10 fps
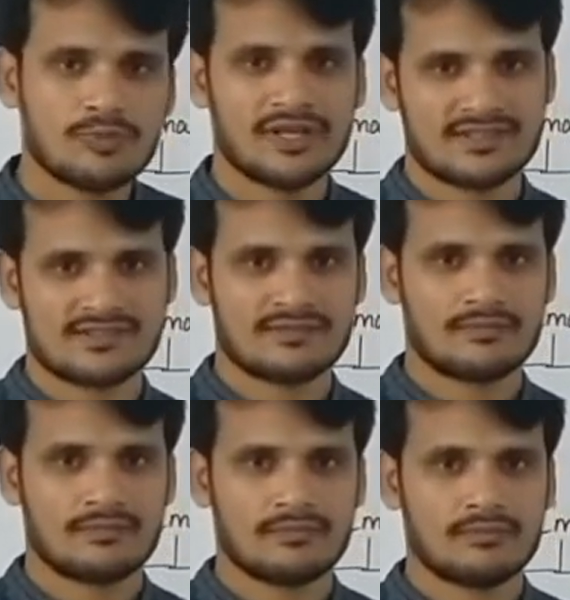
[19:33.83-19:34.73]
place
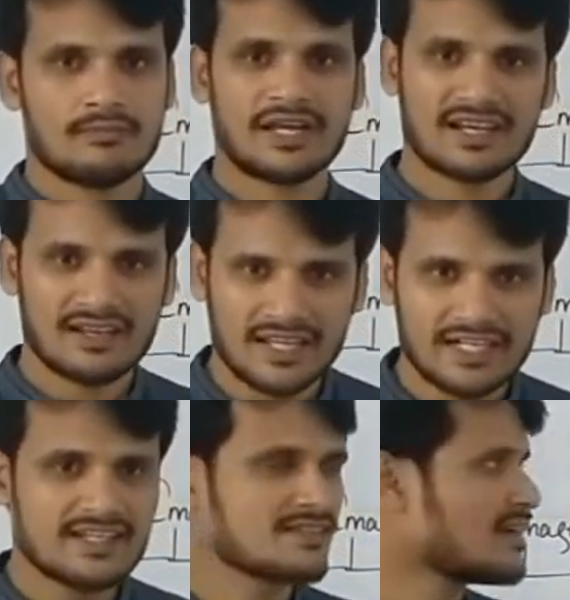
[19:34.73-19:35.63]
by light
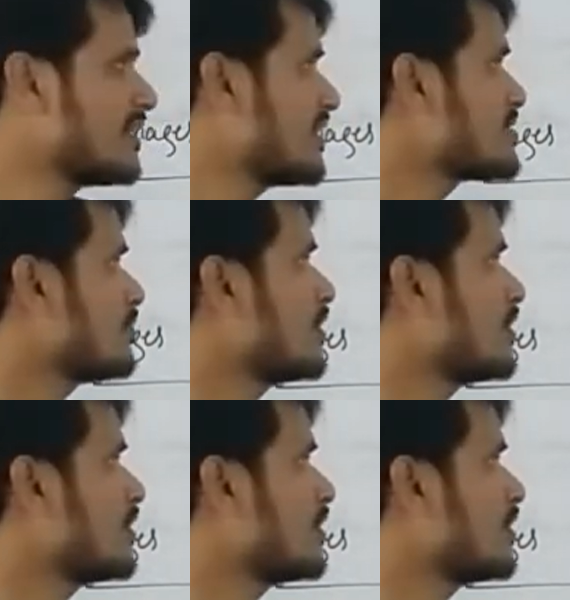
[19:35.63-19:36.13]
is called as